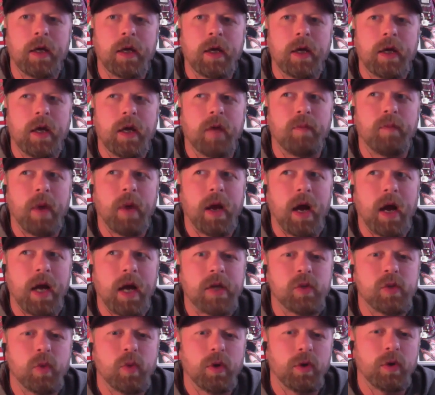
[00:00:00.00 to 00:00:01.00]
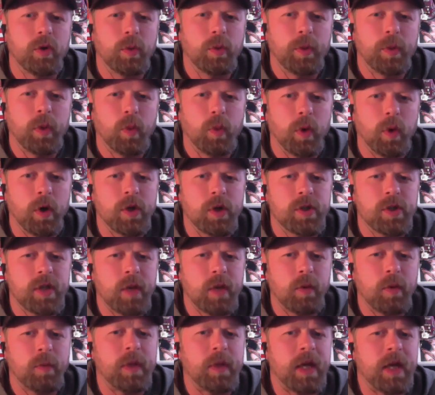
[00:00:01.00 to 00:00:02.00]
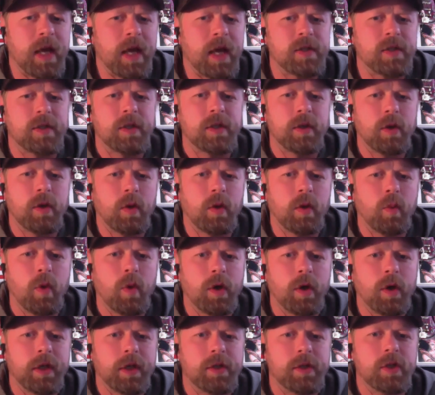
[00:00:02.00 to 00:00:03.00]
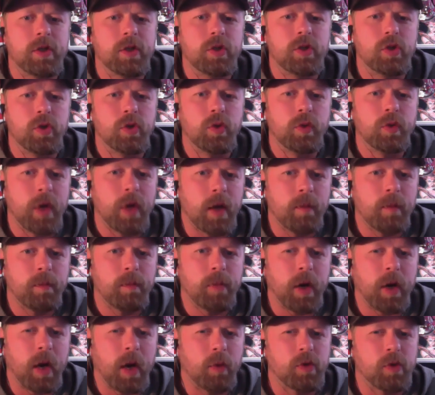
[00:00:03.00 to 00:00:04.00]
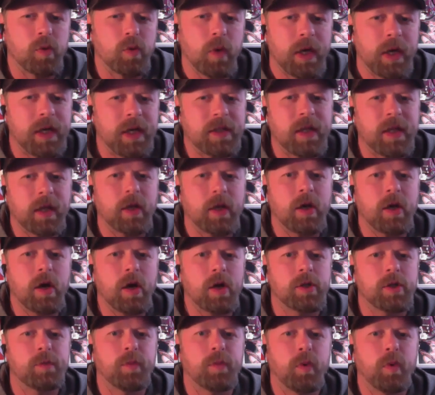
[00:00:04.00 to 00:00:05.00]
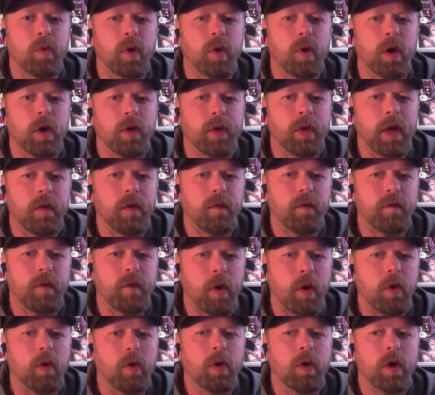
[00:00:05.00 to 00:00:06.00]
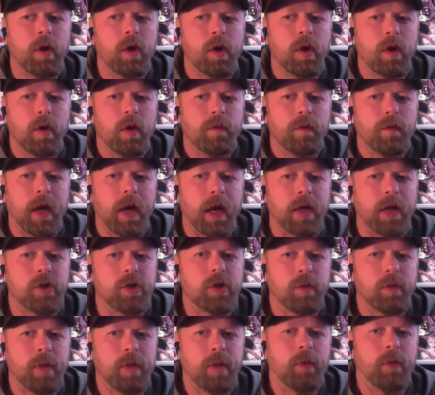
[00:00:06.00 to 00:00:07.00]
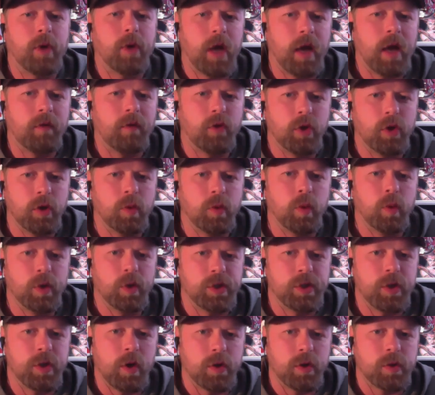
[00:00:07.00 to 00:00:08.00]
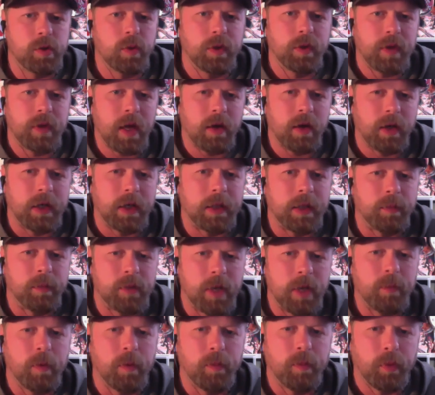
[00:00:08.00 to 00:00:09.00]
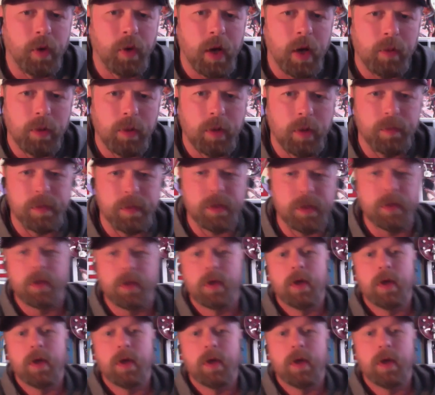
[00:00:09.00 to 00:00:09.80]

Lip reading: if my eyes were a little bit worse, they would be hesitant on wanting to do them. But I was right at that cusp where they felt that I should be able to have good results without any type of problems.